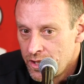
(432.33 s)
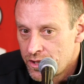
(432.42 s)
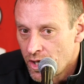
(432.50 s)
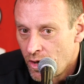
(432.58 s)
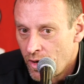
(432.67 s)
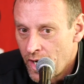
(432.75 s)

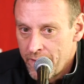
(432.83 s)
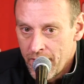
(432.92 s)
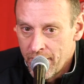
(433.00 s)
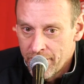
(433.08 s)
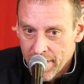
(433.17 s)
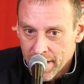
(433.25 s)
So
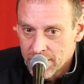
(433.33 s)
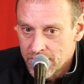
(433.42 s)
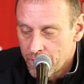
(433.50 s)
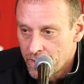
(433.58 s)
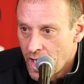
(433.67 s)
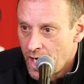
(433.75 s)
I think
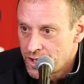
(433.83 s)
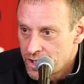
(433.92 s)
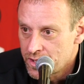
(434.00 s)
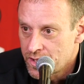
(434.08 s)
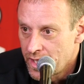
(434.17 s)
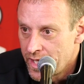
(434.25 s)

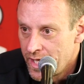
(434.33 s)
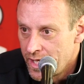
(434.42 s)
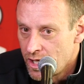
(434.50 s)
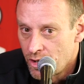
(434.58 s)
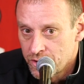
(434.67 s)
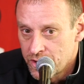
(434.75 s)
subconsciously he
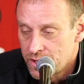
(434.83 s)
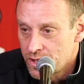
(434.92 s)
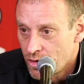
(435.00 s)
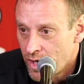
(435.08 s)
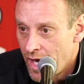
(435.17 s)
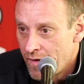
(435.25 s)
knows it's
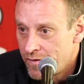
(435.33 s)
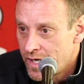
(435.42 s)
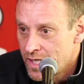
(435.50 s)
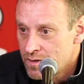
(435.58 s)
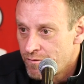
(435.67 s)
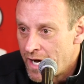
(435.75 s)
okay if he
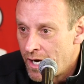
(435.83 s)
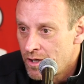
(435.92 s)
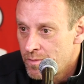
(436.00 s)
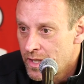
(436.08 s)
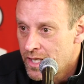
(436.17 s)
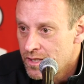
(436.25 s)
gets
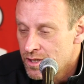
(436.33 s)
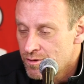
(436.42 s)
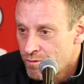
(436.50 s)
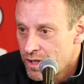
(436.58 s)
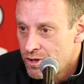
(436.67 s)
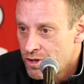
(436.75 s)
fouled because his
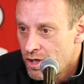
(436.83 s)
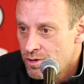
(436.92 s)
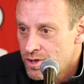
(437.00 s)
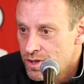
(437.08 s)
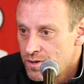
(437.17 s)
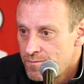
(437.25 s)
free
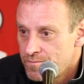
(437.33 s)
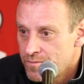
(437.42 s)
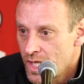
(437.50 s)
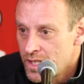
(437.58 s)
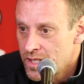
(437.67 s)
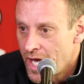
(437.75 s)
throw's
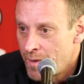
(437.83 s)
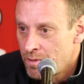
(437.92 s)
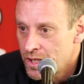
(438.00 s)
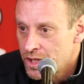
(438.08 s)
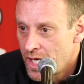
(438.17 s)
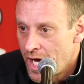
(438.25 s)

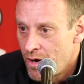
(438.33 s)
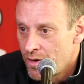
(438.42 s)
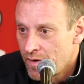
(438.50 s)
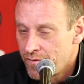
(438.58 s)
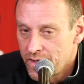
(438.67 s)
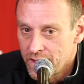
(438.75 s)
established now
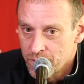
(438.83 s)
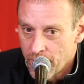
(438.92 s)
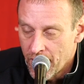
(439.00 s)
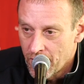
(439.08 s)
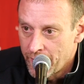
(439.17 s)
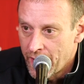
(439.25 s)
and he feels
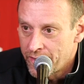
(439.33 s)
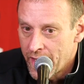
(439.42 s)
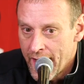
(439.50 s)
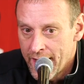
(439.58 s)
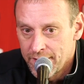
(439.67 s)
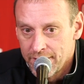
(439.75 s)
better about
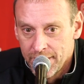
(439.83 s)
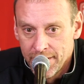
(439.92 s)
that.